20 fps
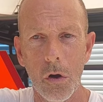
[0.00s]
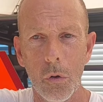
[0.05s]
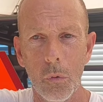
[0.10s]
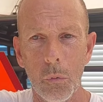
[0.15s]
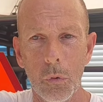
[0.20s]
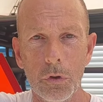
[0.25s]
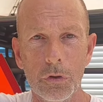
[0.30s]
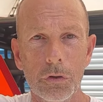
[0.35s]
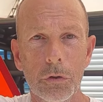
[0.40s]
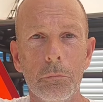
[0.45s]

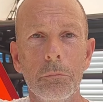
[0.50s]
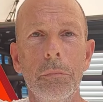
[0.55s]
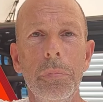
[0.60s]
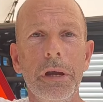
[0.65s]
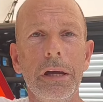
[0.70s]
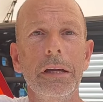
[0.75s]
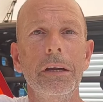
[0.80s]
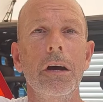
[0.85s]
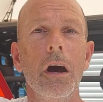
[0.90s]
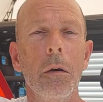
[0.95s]
was a
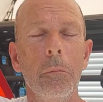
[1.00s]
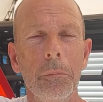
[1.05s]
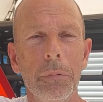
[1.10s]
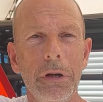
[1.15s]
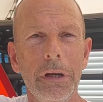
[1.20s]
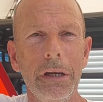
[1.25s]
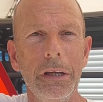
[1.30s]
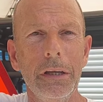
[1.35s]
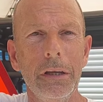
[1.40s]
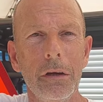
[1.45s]
big
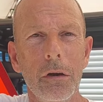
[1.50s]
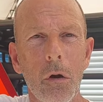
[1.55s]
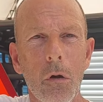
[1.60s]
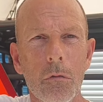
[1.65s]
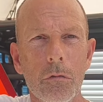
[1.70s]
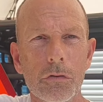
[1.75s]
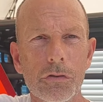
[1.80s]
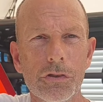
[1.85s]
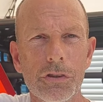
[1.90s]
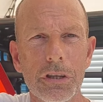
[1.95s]
company
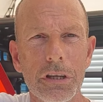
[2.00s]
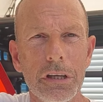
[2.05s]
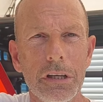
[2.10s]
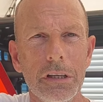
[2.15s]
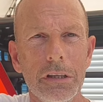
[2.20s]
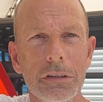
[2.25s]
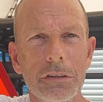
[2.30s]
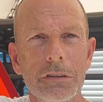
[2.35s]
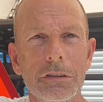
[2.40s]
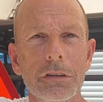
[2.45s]

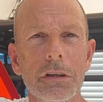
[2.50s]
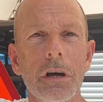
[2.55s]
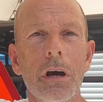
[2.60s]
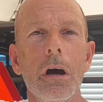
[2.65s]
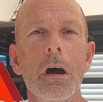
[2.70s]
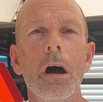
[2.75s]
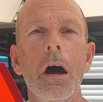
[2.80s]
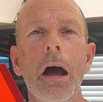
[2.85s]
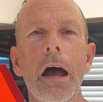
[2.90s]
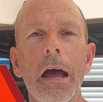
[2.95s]
overseas,
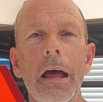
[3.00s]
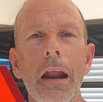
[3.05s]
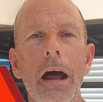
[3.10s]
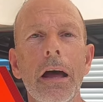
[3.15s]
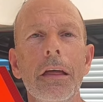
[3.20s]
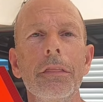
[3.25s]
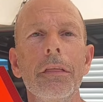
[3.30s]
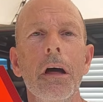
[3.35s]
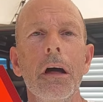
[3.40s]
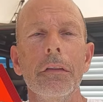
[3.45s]
and I
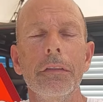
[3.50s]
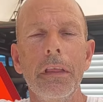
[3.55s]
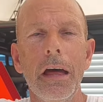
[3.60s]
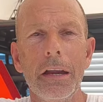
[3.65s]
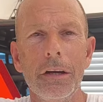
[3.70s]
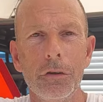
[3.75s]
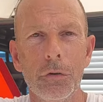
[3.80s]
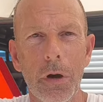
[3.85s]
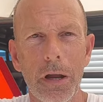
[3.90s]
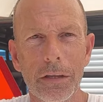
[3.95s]
thought that
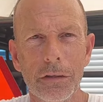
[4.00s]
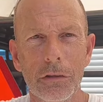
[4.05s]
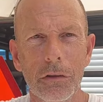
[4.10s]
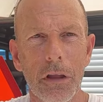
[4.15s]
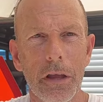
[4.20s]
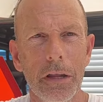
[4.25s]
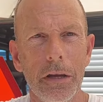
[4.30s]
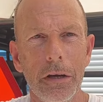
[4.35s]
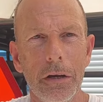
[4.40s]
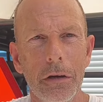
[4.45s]

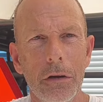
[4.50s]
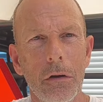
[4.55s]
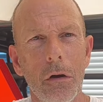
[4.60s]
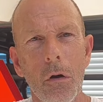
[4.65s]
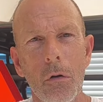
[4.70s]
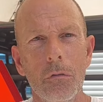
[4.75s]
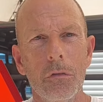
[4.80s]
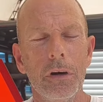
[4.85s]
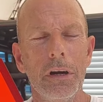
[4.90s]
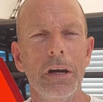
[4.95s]
translated
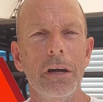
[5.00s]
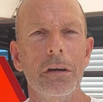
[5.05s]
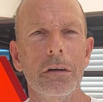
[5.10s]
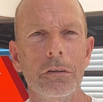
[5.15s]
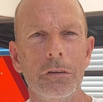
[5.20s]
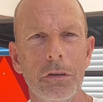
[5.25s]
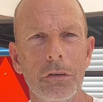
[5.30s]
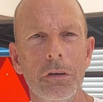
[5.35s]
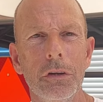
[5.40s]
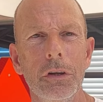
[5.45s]
over here
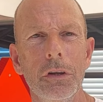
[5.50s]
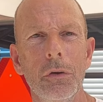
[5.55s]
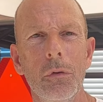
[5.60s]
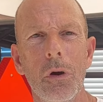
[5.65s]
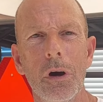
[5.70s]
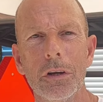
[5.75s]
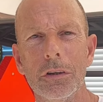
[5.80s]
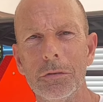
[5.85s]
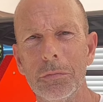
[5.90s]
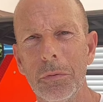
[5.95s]
to the
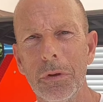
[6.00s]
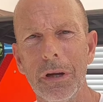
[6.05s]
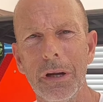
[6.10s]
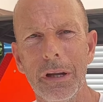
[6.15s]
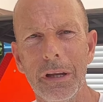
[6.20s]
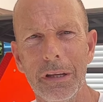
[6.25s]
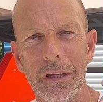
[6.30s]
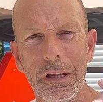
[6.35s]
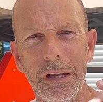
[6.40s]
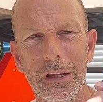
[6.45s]
U.S., but
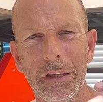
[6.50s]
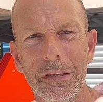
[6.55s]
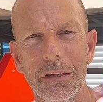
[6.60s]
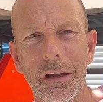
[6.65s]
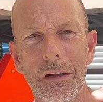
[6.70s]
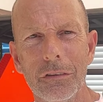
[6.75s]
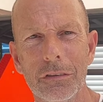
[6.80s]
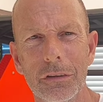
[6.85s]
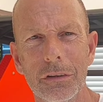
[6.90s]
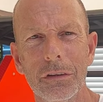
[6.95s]
it
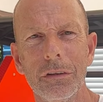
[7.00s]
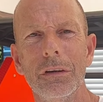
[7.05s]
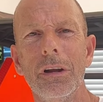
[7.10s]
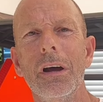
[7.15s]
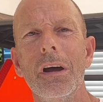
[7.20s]
doesn't.